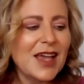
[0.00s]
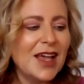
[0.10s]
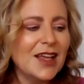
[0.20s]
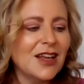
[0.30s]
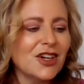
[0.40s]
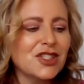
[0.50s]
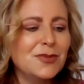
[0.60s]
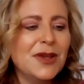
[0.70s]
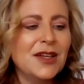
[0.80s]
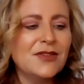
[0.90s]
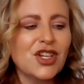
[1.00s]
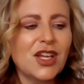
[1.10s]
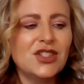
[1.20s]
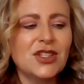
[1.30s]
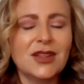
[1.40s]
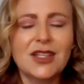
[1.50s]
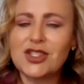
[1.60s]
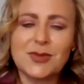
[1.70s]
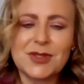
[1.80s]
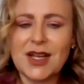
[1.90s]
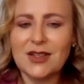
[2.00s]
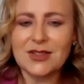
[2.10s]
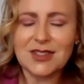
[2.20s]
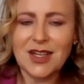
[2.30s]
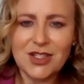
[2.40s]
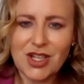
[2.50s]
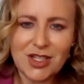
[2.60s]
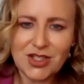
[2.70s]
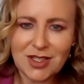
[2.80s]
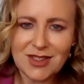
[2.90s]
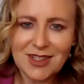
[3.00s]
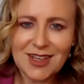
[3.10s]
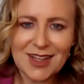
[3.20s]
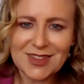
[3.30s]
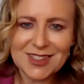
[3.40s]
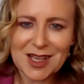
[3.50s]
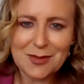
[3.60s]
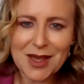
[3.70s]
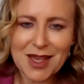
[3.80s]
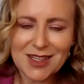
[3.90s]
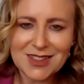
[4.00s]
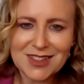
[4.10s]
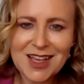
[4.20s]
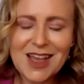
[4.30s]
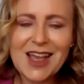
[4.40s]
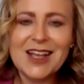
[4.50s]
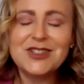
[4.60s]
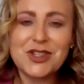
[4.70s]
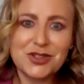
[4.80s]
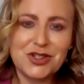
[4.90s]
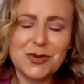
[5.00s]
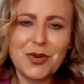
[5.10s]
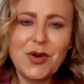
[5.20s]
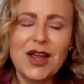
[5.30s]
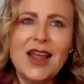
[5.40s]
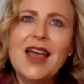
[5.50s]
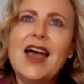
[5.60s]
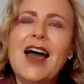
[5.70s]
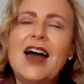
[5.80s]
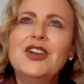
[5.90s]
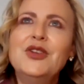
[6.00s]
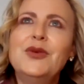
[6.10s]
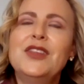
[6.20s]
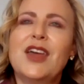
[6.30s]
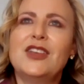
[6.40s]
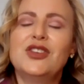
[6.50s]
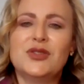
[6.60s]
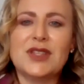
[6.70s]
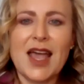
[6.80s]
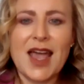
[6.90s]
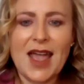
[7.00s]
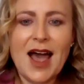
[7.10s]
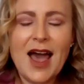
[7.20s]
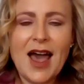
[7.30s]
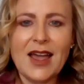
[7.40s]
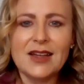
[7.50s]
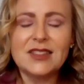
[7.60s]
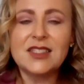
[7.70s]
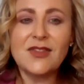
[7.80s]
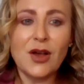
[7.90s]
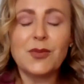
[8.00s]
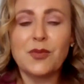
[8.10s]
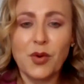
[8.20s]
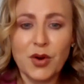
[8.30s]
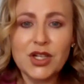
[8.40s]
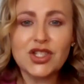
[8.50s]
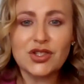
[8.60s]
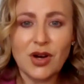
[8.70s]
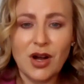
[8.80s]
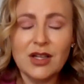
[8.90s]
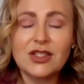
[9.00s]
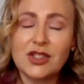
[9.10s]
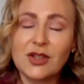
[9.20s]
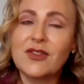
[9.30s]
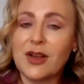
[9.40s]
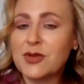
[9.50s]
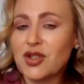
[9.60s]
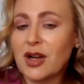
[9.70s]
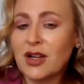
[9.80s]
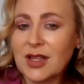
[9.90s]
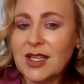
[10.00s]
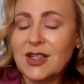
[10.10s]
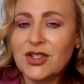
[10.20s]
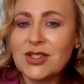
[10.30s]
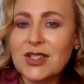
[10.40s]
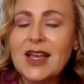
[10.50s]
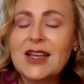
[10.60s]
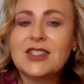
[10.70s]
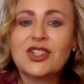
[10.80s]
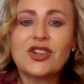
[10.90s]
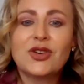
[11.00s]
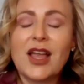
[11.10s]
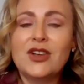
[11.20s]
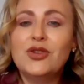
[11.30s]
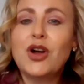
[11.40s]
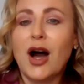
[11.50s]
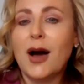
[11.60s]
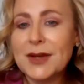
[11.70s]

And our speed of changing leadership styles is not changing at the same pace. And so, to your point, how do we then use AI to develop stronger leaders, to create new